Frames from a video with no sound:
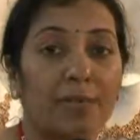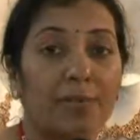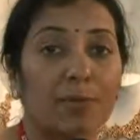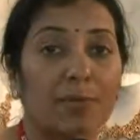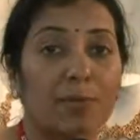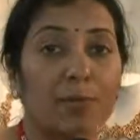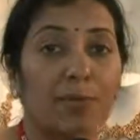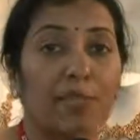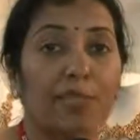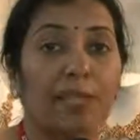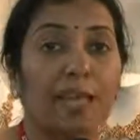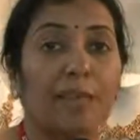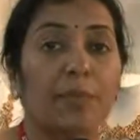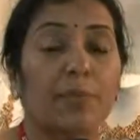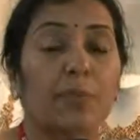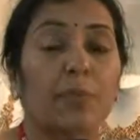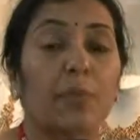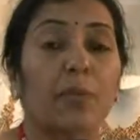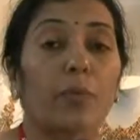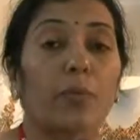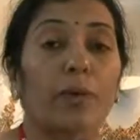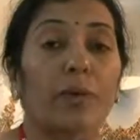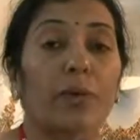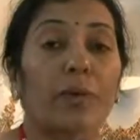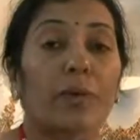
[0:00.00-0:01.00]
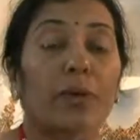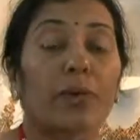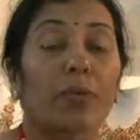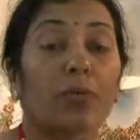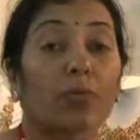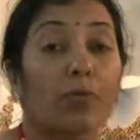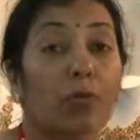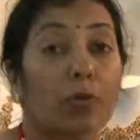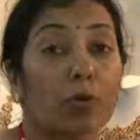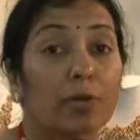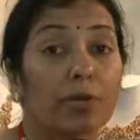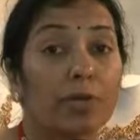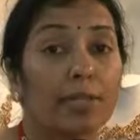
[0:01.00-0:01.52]
which can be uh,
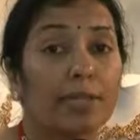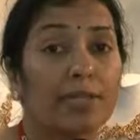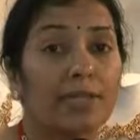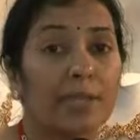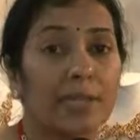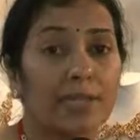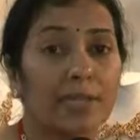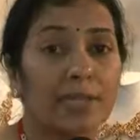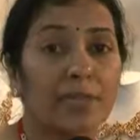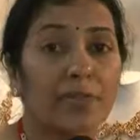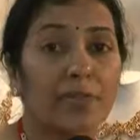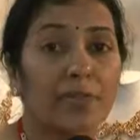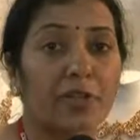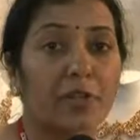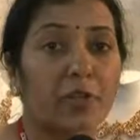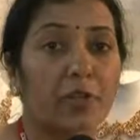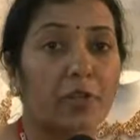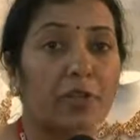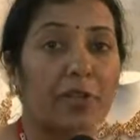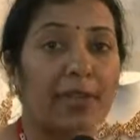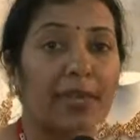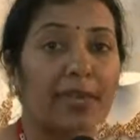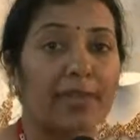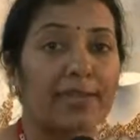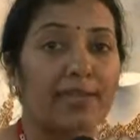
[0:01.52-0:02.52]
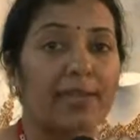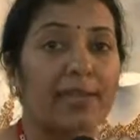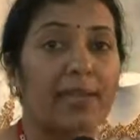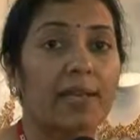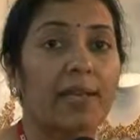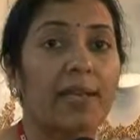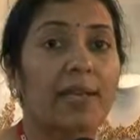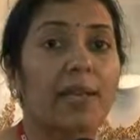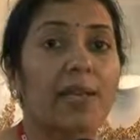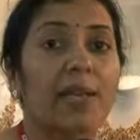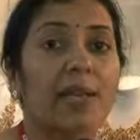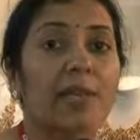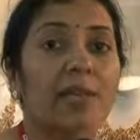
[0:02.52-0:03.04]
worn in 10 different ways
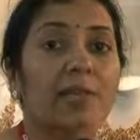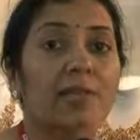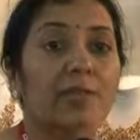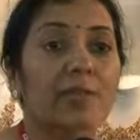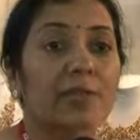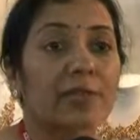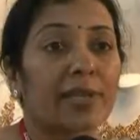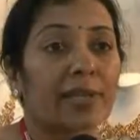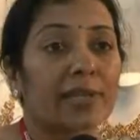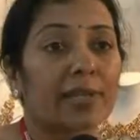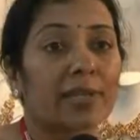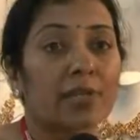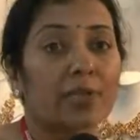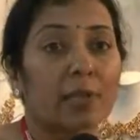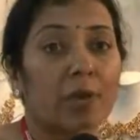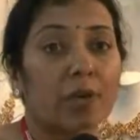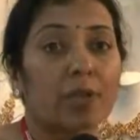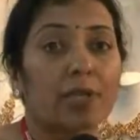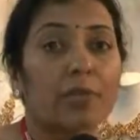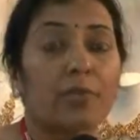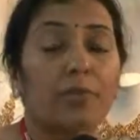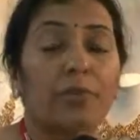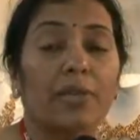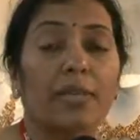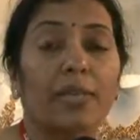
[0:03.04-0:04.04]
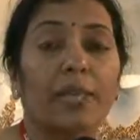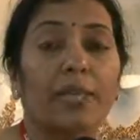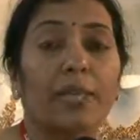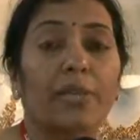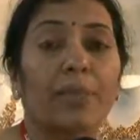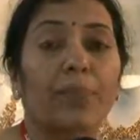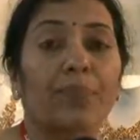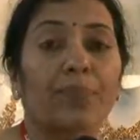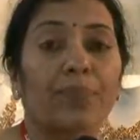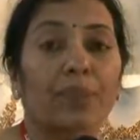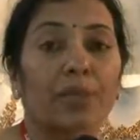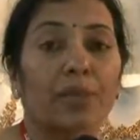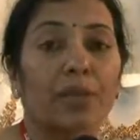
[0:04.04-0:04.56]
so that is what
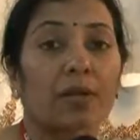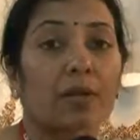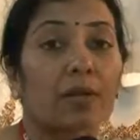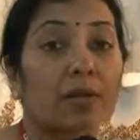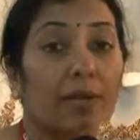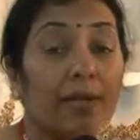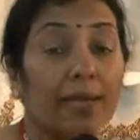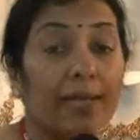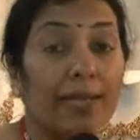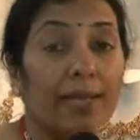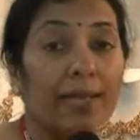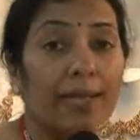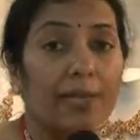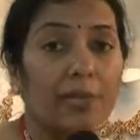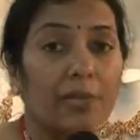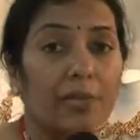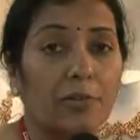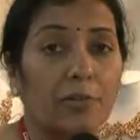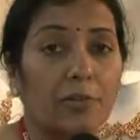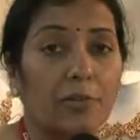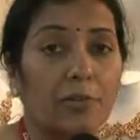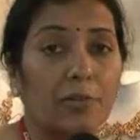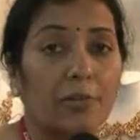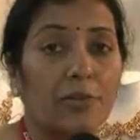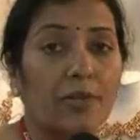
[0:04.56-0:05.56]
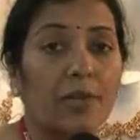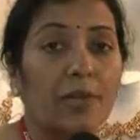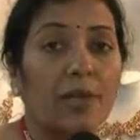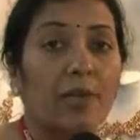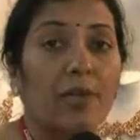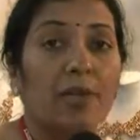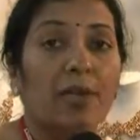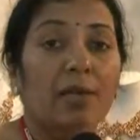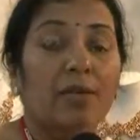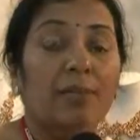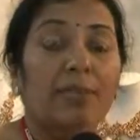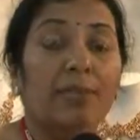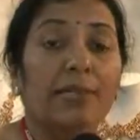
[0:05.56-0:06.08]
we mm, create you know
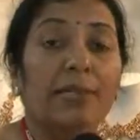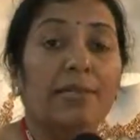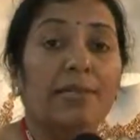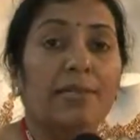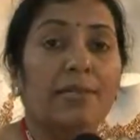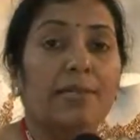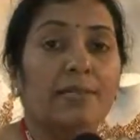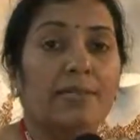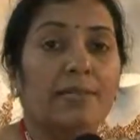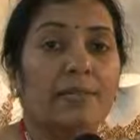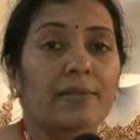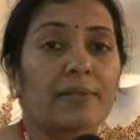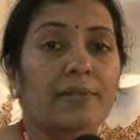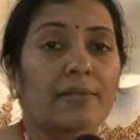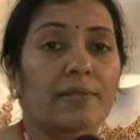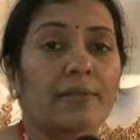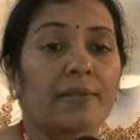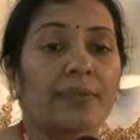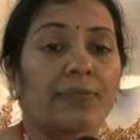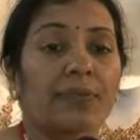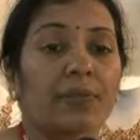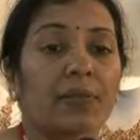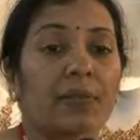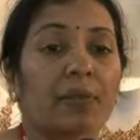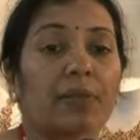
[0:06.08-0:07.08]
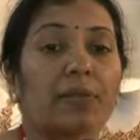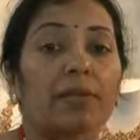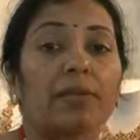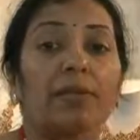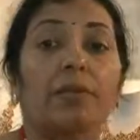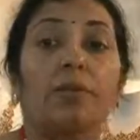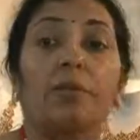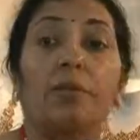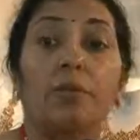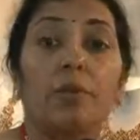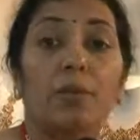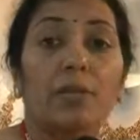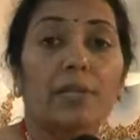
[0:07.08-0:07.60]
because uh,
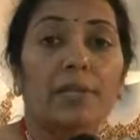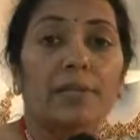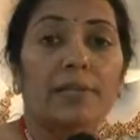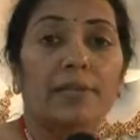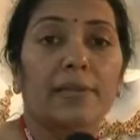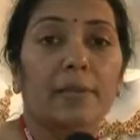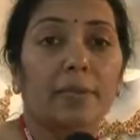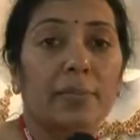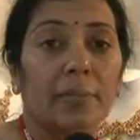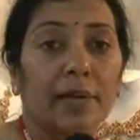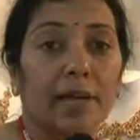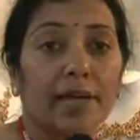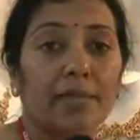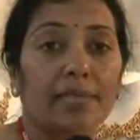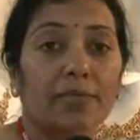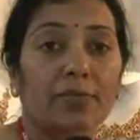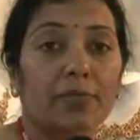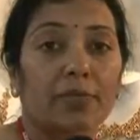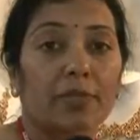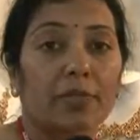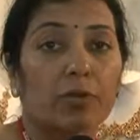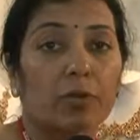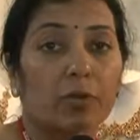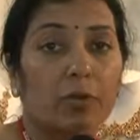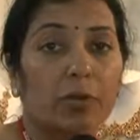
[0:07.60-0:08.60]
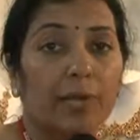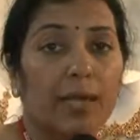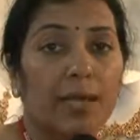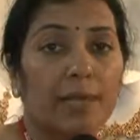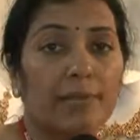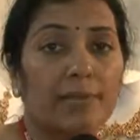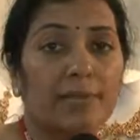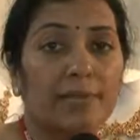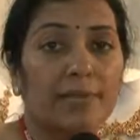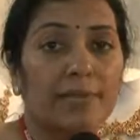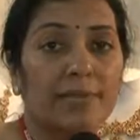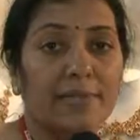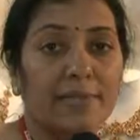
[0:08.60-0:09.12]
the gold, the price of the gold
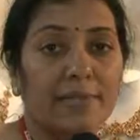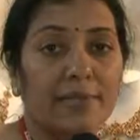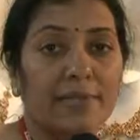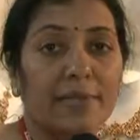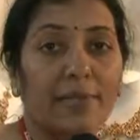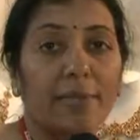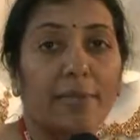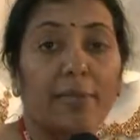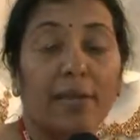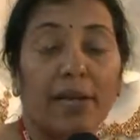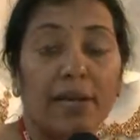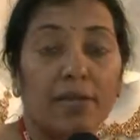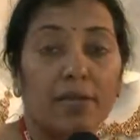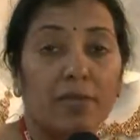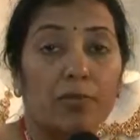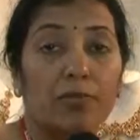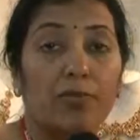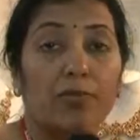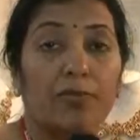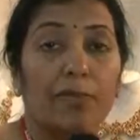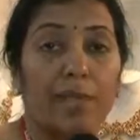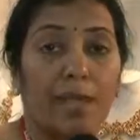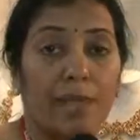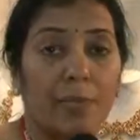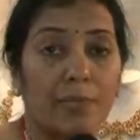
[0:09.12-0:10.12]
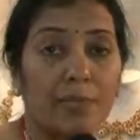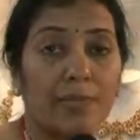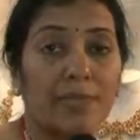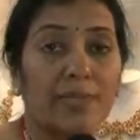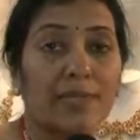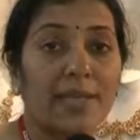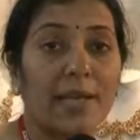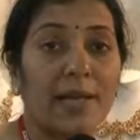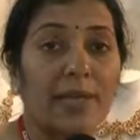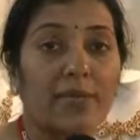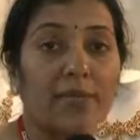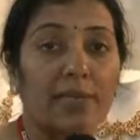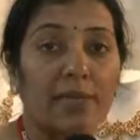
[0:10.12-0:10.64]
has risen, the price of
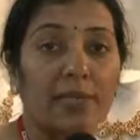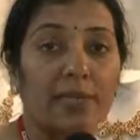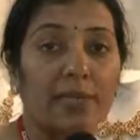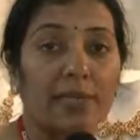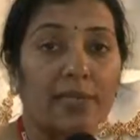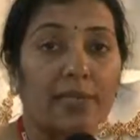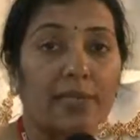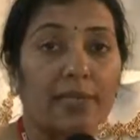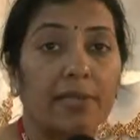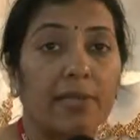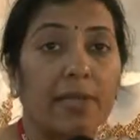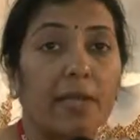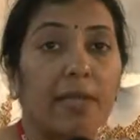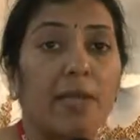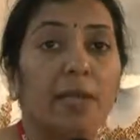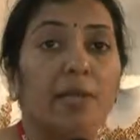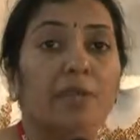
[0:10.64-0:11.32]
diamonds have risen.